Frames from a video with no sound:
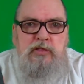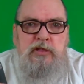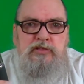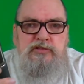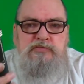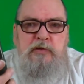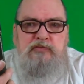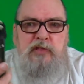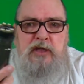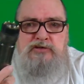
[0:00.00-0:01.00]
And this is my
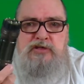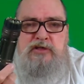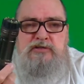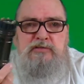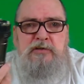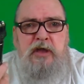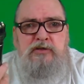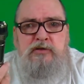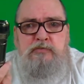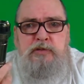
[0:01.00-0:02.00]
flashlight. I
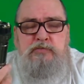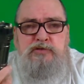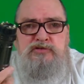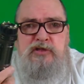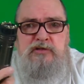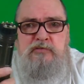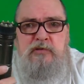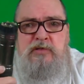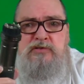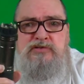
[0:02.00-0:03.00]
know people are saying,
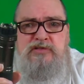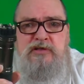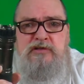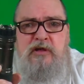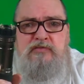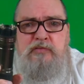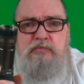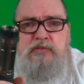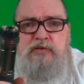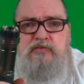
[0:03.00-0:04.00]
well, isn't that an awful
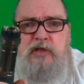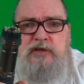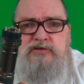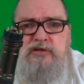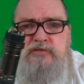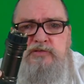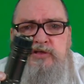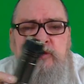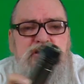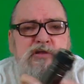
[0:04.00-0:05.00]
big flashlight to be
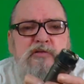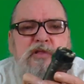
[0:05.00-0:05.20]
carrying?